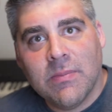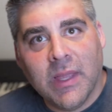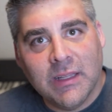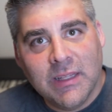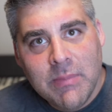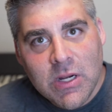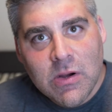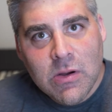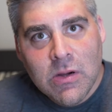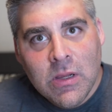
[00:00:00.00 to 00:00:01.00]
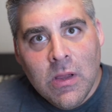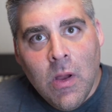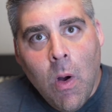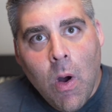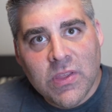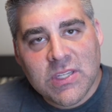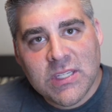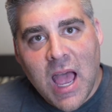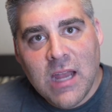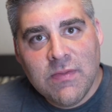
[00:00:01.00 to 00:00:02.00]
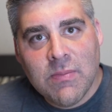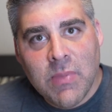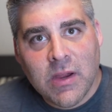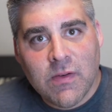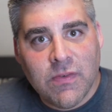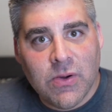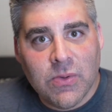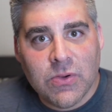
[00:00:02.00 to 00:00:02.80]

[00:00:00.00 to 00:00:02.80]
like limiter on the side of the microphone.